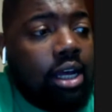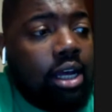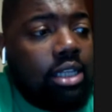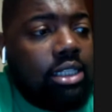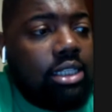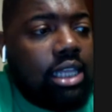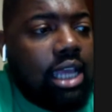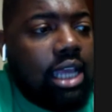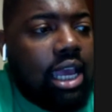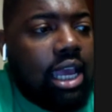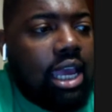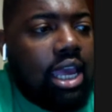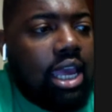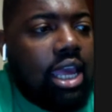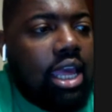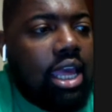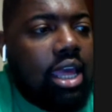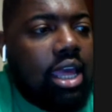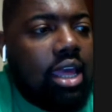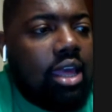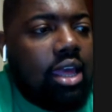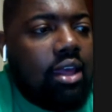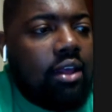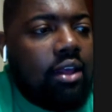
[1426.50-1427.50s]
before
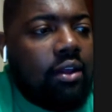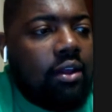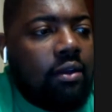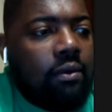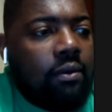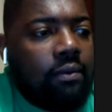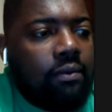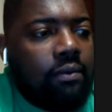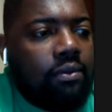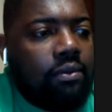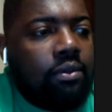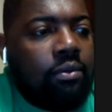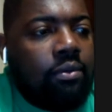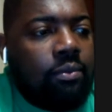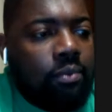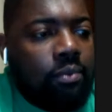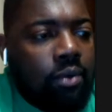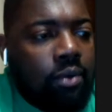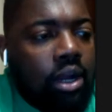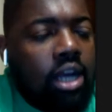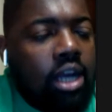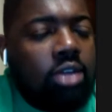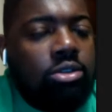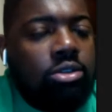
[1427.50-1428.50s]
Jefferson. I don't
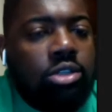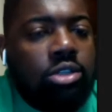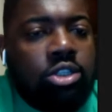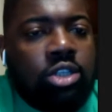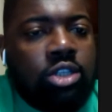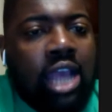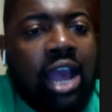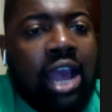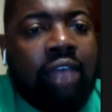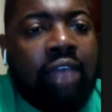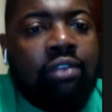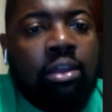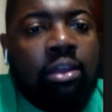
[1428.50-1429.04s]
know about he wasn't